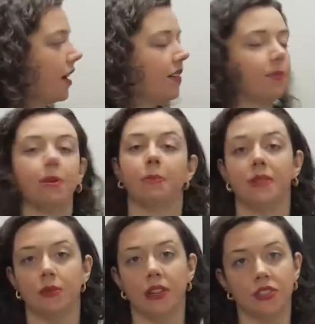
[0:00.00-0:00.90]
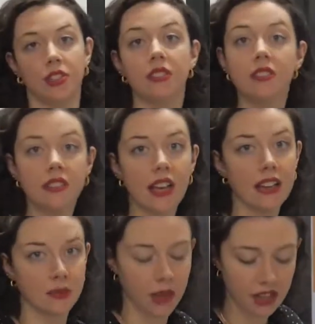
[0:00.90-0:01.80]
the purpose questions
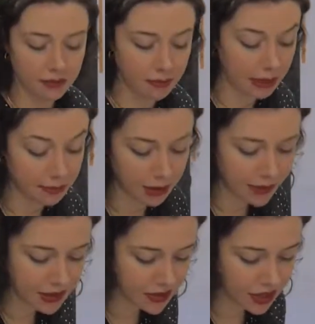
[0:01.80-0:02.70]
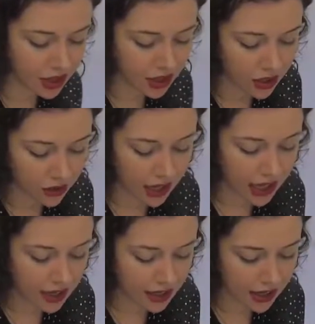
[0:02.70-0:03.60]
as well, main purpose.
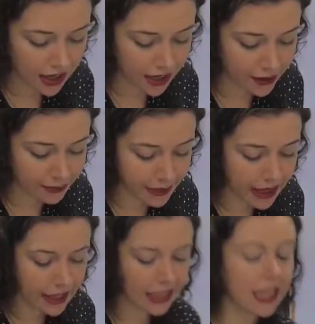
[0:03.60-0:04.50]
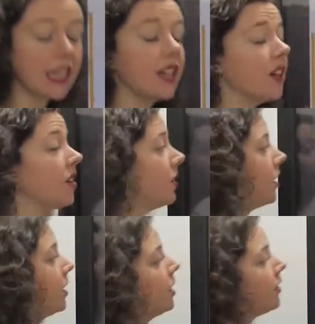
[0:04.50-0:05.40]
Okay, here
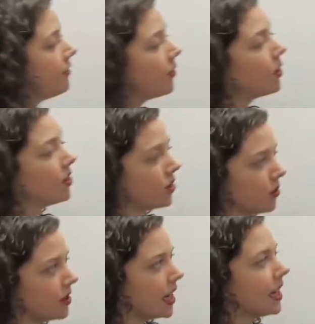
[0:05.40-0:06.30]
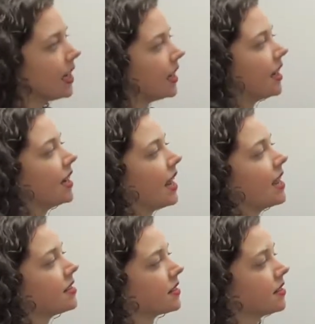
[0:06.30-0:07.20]
for the note-taking, it
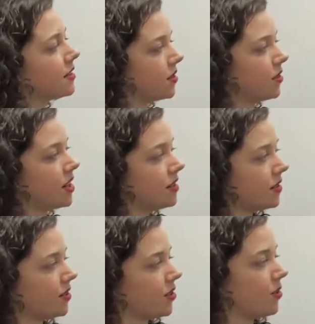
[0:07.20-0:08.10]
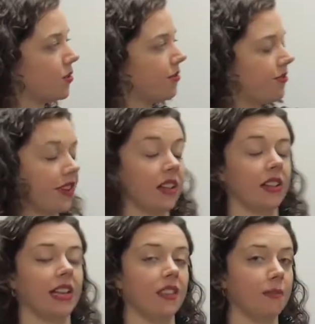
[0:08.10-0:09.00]
asks the students to
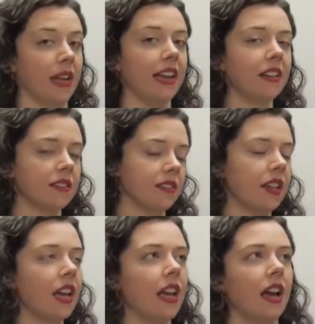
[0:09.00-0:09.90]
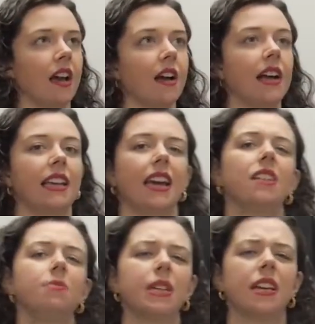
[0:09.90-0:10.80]
fill in the blanks.
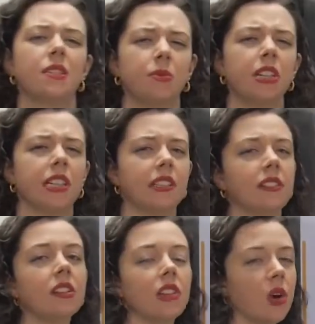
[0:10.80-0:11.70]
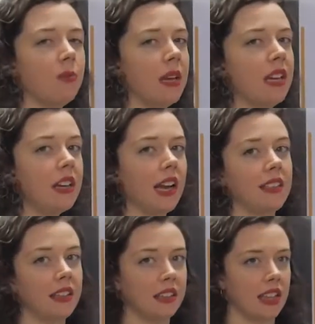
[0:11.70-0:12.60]
Again, because we're in low-mid,
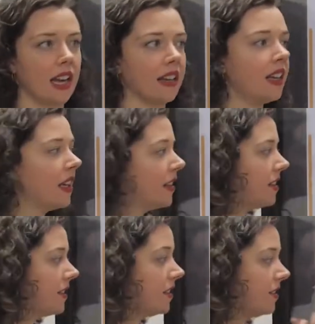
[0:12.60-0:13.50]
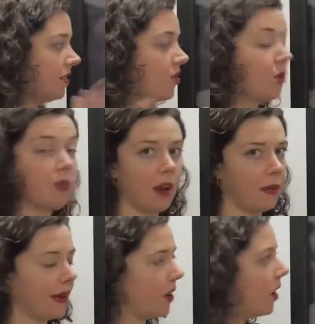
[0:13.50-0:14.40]
I think that this is no
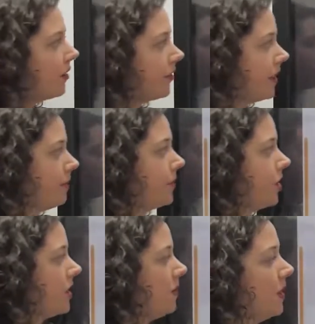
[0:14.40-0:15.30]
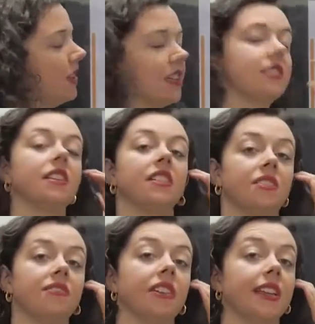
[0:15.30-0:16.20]
problem at all for them just to be listening
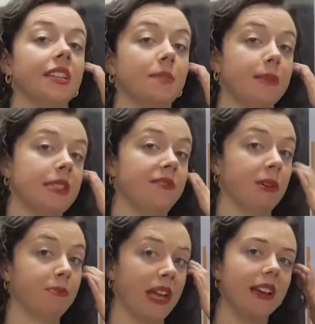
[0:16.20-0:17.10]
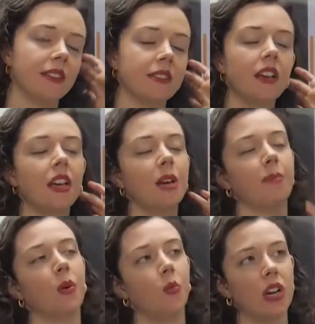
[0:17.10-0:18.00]
to fill in specific blanks.
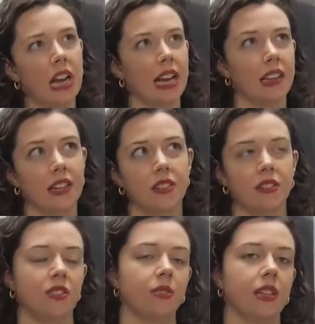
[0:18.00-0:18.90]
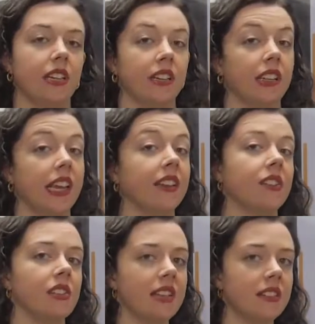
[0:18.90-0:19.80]
But what I like to do in
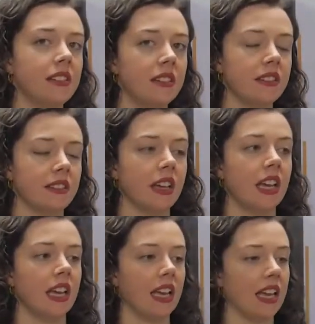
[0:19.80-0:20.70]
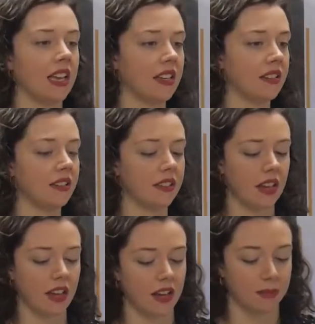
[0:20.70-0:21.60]
later lessons is
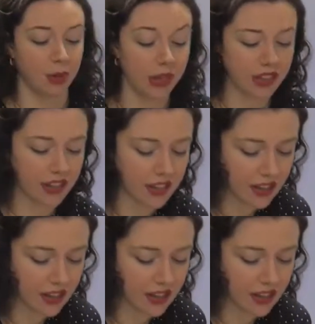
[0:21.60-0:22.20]
put